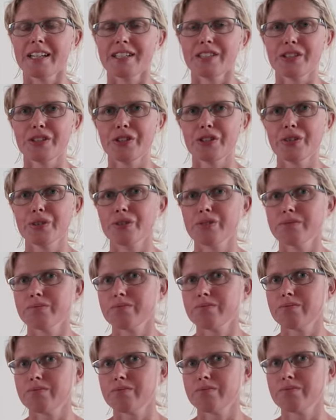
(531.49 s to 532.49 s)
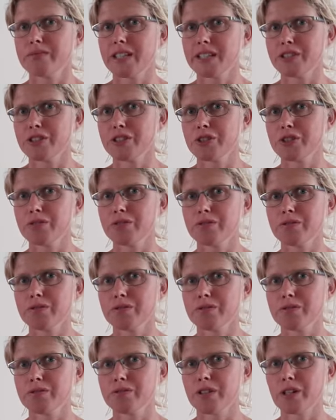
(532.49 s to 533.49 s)
that
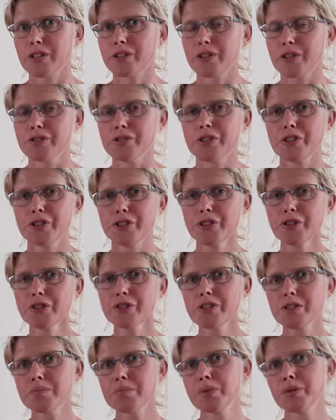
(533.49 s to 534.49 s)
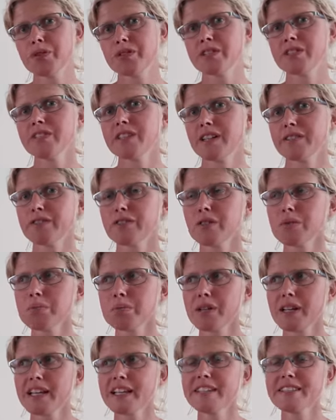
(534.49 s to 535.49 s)
you are going to use and put in several
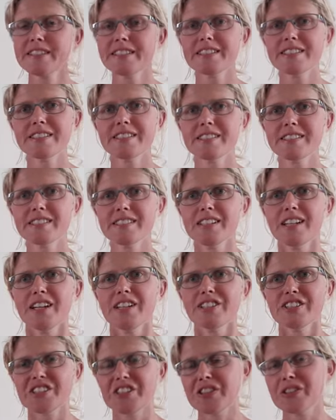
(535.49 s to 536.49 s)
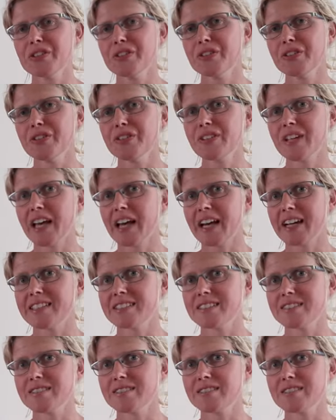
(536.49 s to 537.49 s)
places, so you
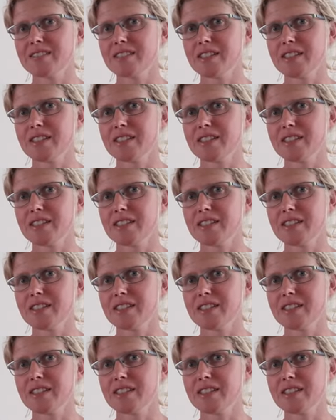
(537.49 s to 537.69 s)
can